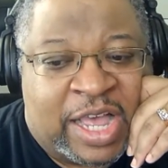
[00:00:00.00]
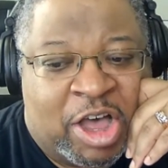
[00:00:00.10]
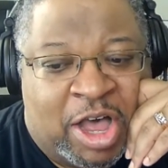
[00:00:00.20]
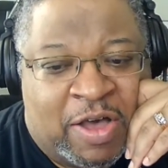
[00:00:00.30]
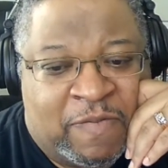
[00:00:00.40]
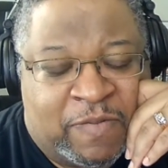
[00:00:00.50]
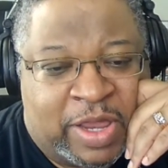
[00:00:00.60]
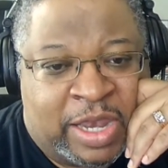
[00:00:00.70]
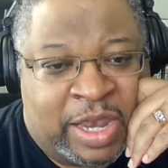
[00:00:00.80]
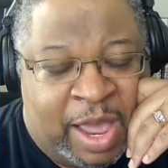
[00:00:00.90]
of
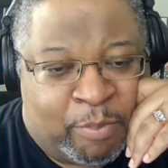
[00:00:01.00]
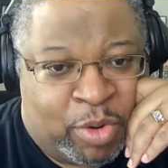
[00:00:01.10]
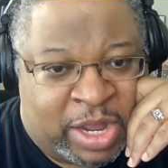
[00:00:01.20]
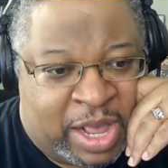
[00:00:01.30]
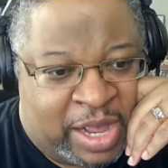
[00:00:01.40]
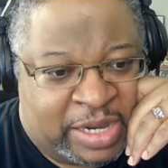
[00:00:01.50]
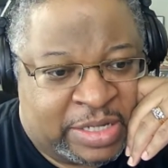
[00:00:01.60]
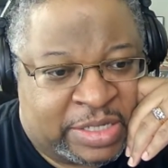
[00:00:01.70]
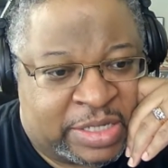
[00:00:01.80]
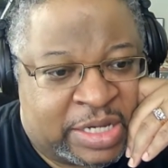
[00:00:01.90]

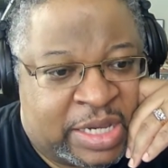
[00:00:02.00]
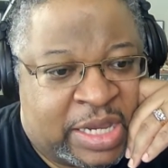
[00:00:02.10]
leprechauns,